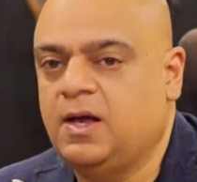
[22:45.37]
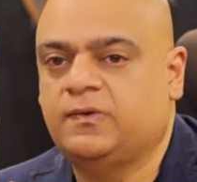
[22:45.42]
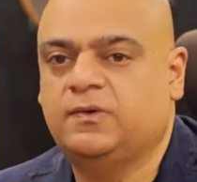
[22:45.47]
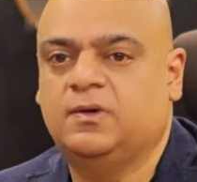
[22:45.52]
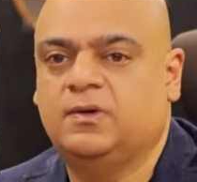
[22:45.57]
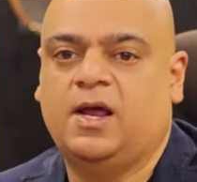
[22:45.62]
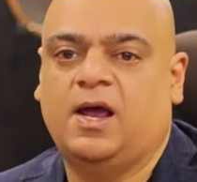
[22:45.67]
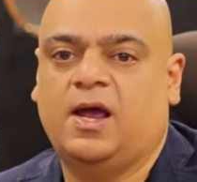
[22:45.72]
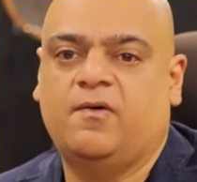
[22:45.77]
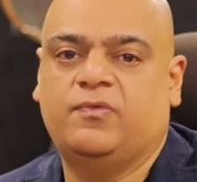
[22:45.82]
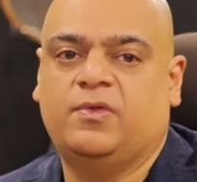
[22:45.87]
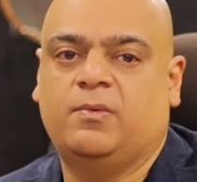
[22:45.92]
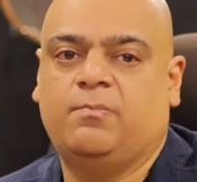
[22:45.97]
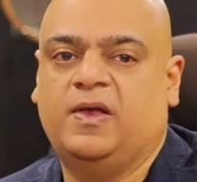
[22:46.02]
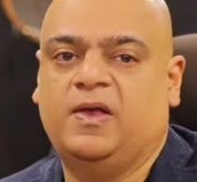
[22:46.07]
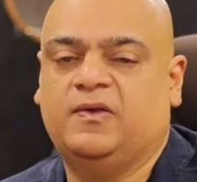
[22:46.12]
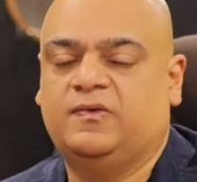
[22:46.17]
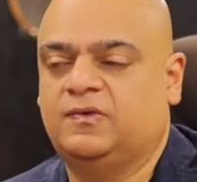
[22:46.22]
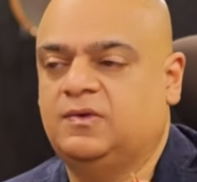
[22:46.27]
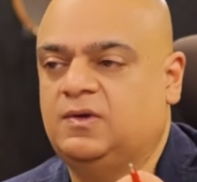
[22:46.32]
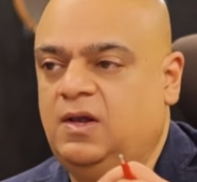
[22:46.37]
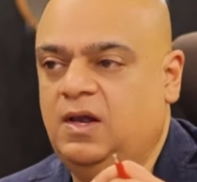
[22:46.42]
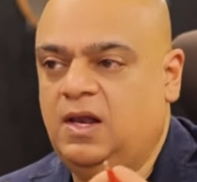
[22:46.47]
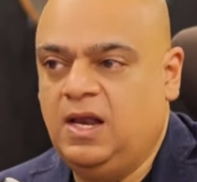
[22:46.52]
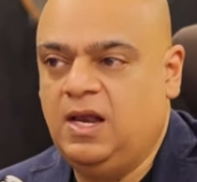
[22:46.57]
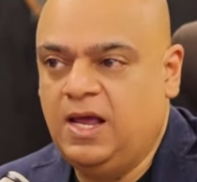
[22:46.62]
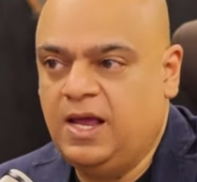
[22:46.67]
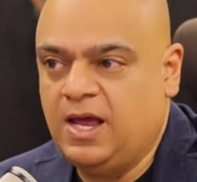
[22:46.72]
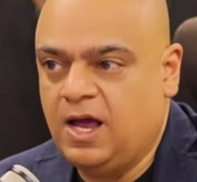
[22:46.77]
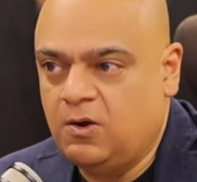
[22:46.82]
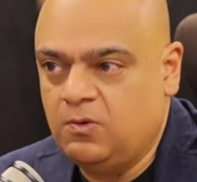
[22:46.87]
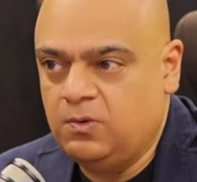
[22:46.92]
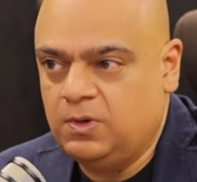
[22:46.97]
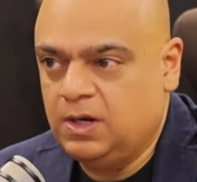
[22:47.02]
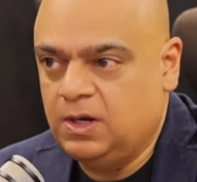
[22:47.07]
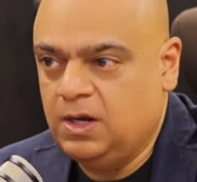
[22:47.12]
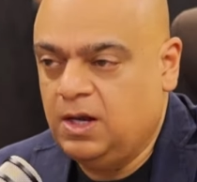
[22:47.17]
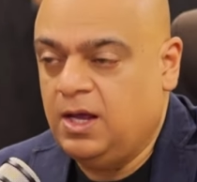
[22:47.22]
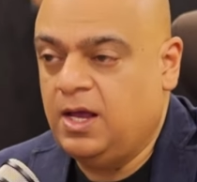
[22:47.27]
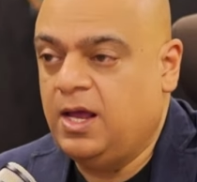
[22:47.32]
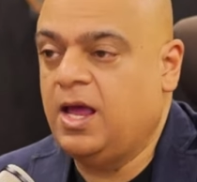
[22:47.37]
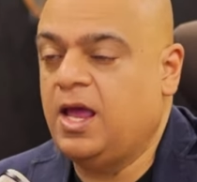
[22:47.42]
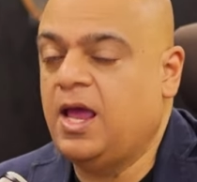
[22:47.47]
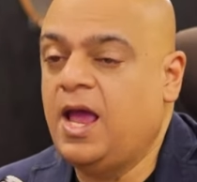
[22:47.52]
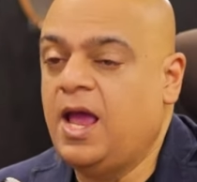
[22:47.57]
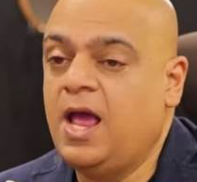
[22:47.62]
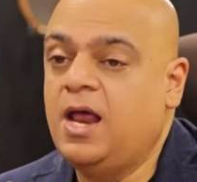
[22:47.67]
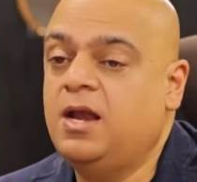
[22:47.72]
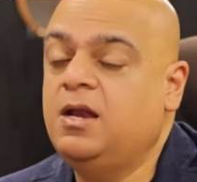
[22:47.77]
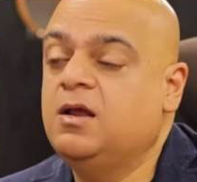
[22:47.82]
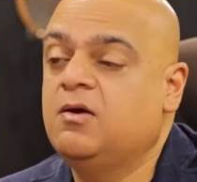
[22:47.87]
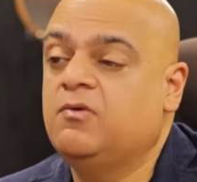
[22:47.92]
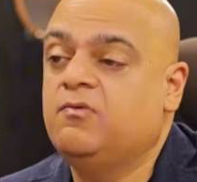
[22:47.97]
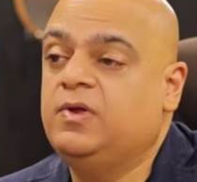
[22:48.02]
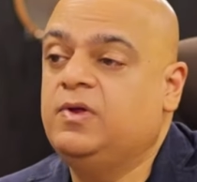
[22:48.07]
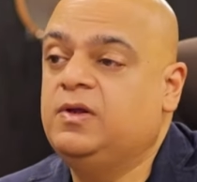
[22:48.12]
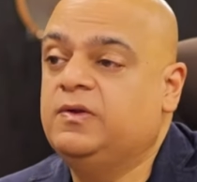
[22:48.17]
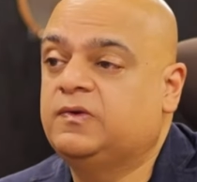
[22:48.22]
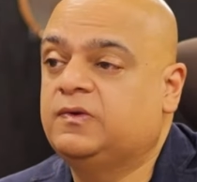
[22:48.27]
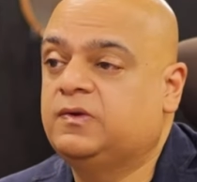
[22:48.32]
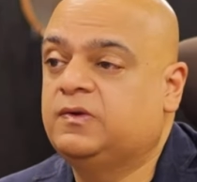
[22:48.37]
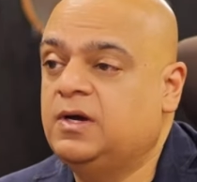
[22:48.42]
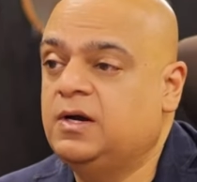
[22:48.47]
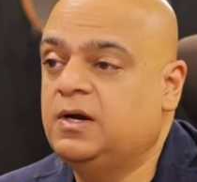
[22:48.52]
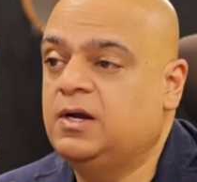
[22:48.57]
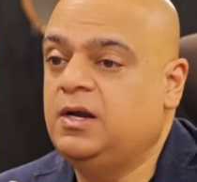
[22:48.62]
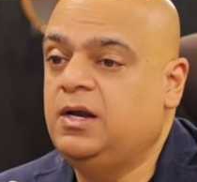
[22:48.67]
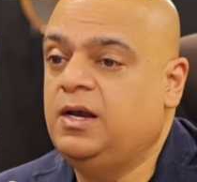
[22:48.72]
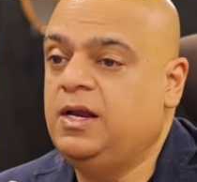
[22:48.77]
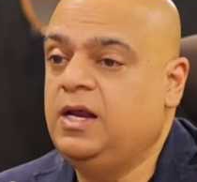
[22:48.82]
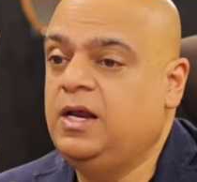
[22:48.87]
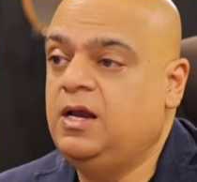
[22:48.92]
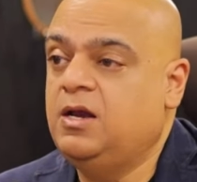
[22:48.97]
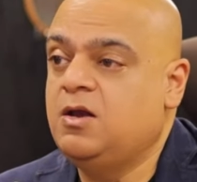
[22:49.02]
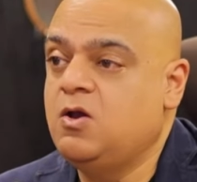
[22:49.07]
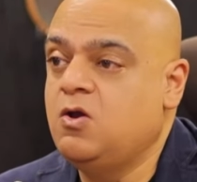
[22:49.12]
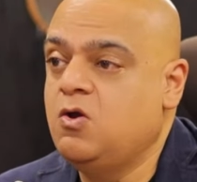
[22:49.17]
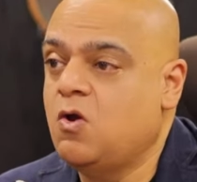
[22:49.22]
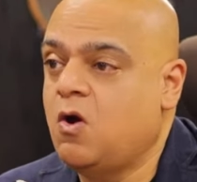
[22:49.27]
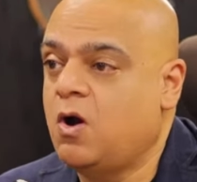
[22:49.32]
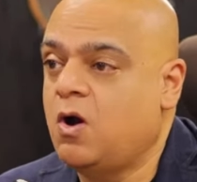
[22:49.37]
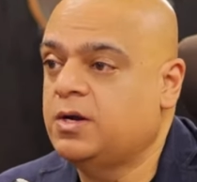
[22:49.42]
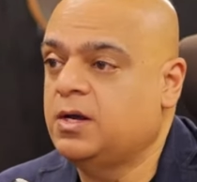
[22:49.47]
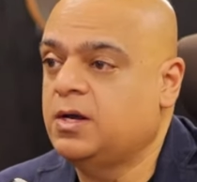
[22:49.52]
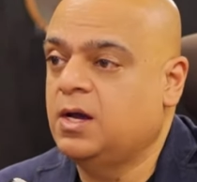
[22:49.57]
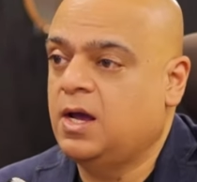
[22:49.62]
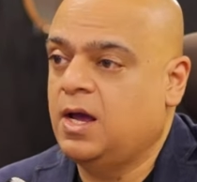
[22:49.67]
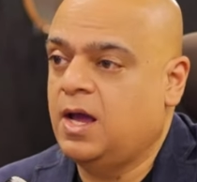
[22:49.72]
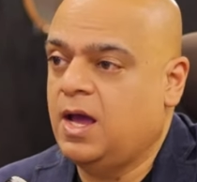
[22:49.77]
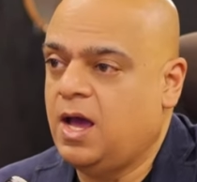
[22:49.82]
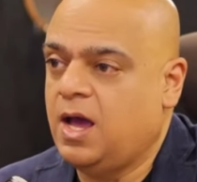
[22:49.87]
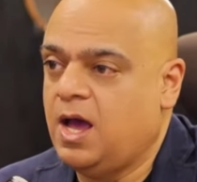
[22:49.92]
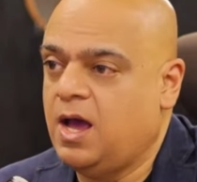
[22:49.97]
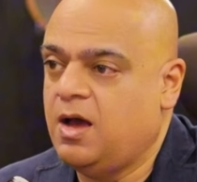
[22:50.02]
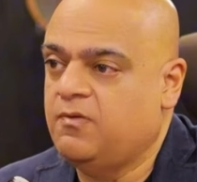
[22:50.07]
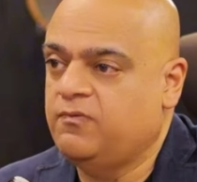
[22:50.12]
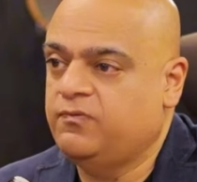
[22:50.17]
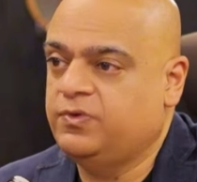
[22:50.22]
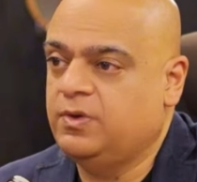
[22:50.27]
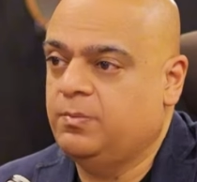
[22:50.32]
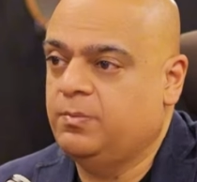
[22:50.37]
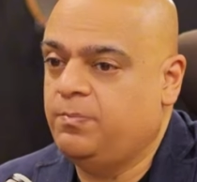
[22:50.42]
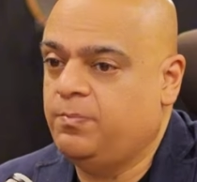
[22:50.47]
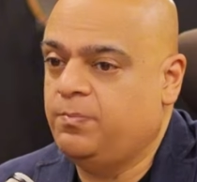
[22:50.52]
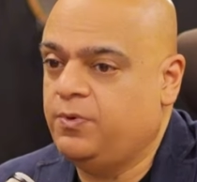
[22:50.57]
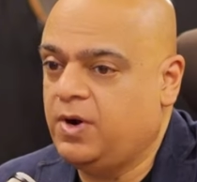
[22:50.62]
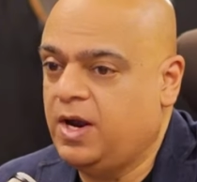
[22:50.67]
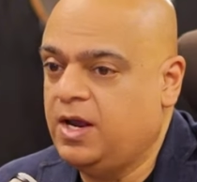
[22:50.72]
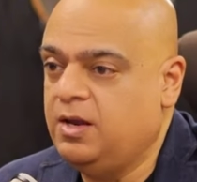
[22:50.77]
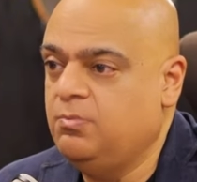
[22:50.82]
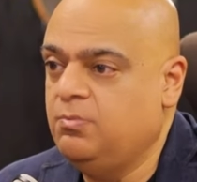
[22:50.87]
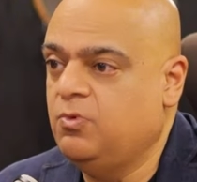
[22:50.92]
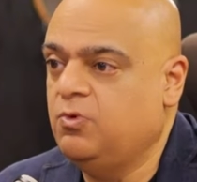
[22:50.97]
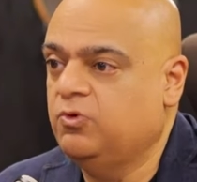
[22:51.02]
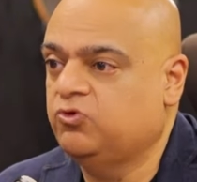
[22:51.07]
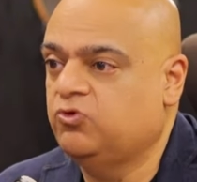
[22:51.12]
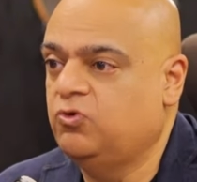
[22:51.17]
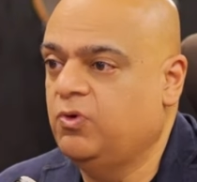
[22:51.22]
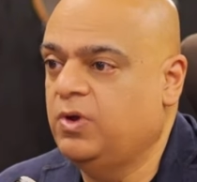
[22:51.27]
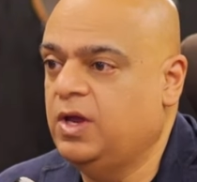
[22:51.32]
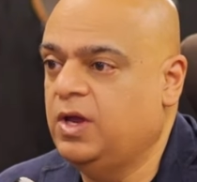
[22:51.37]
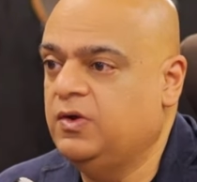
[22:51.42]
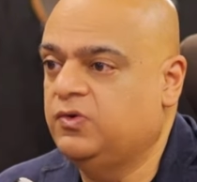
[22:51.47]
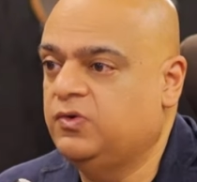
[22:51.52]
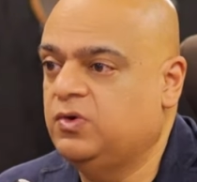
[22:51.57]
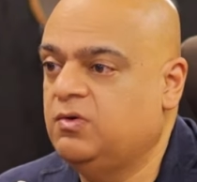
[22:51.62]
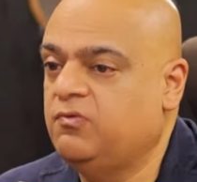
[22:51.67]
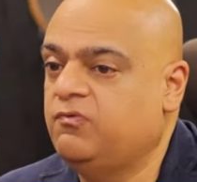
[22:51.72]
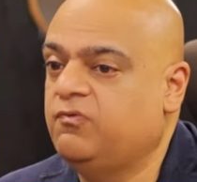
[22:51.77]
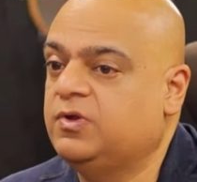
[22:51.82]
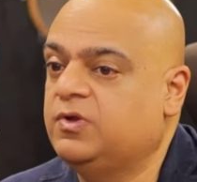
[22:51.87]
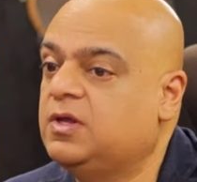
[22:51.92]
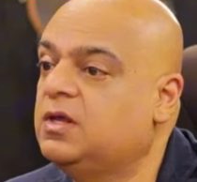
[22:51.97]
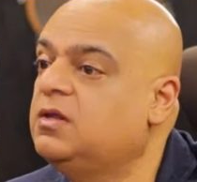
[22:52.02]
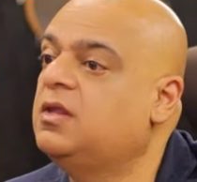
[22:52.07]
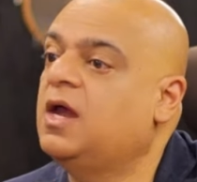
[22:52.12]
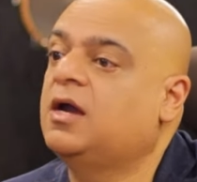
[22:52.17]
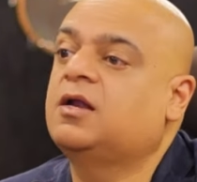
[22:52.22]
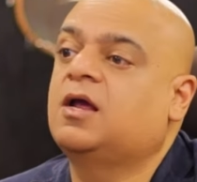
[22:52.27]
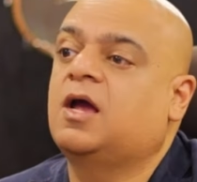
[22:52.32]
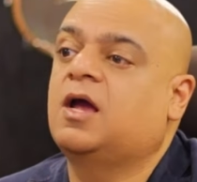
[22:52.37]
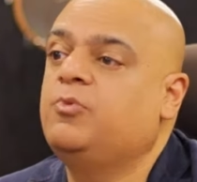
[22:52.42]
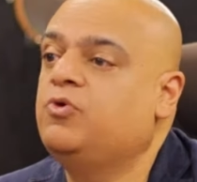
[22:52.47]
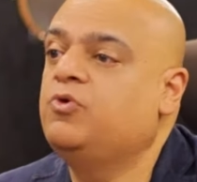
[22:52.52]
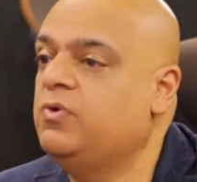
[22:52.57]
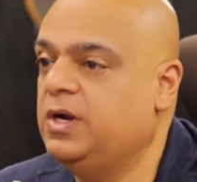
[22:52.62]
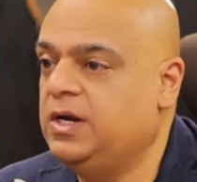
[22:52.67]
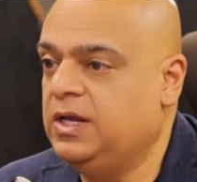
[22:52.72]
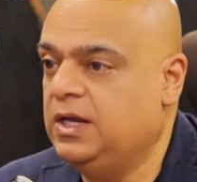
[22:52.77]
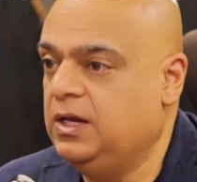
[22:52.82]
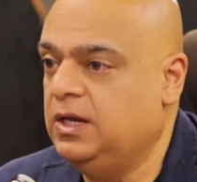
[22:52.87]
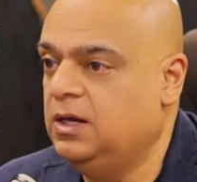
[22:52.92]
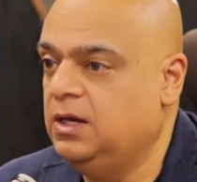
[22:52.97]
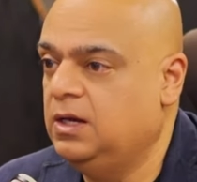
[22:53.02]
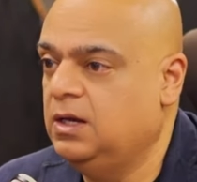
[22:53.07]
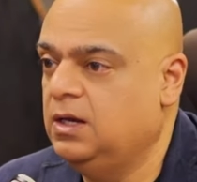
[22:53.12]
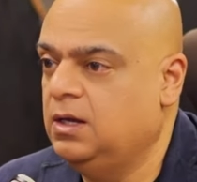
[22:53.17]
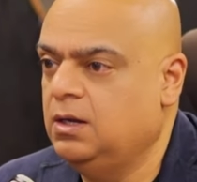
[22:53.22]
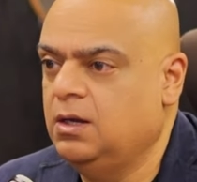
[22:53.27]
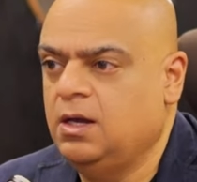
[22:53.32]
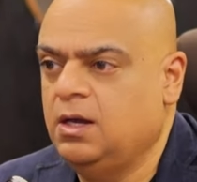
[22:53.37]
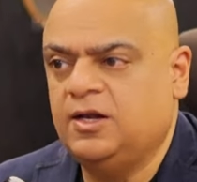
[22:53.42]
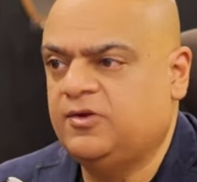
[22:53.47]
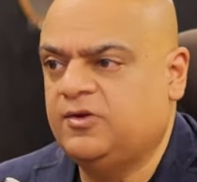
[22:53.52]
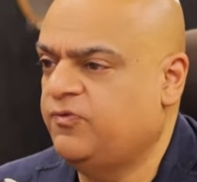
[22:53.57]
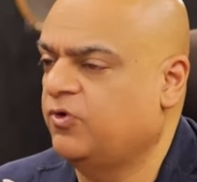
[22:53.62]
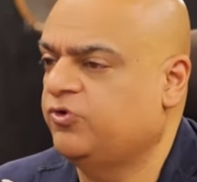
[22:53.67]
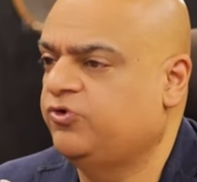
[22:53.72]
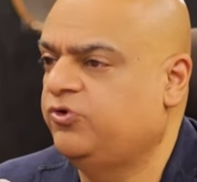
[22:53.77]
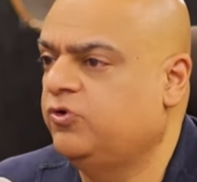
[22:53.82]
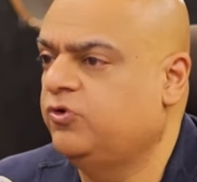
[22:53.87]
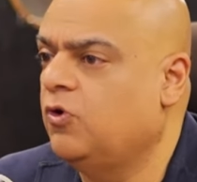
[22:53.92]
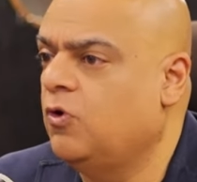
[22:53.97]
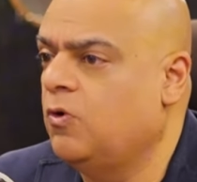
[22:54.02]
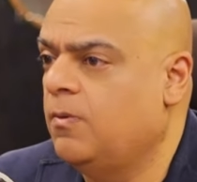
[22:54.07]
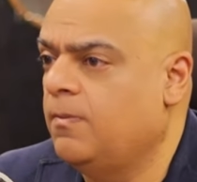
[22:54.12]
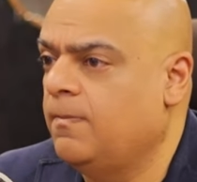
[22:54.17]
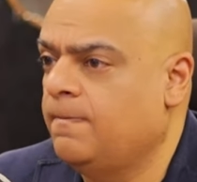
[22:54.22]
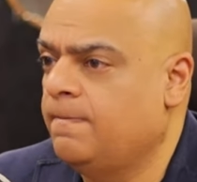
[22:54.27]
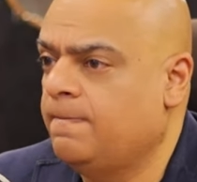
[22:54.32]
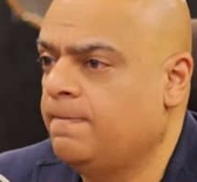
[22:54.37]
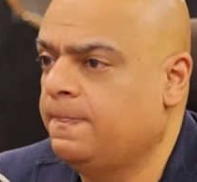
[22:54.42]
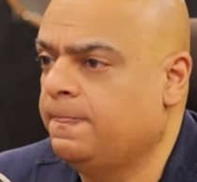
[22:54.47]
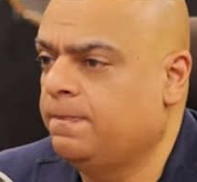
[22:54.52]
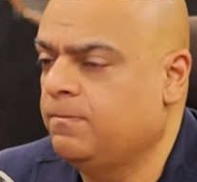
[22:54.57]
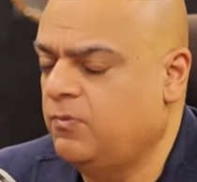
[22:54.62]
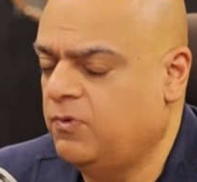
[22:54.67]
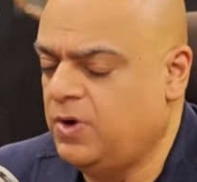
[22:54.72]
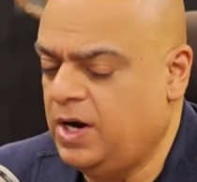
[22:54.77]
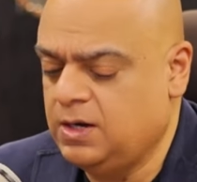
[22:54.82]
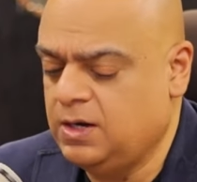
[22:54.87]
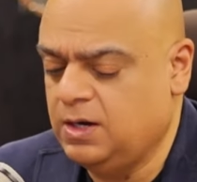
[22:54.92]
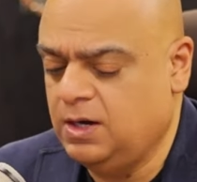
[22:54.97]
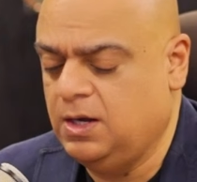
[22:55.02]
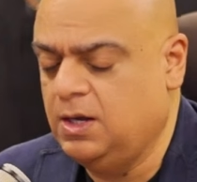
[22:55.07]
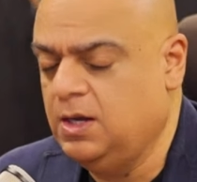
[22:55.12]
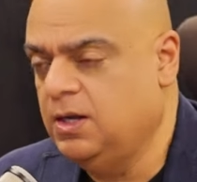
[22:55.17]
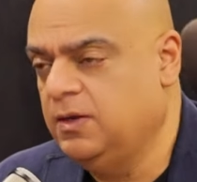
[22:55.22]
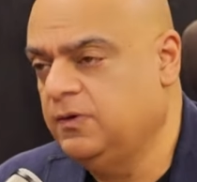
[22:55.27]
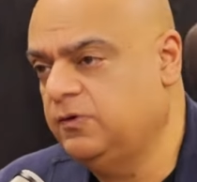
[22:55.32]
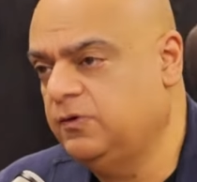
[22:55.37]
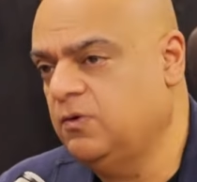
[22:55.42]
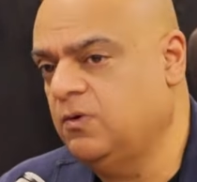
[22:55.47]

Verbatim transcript: doesn't have the best layout, hmm. and will certainly not have the prime most location within that community. Hmm. It's for sure. Yeah. Right? Hmm.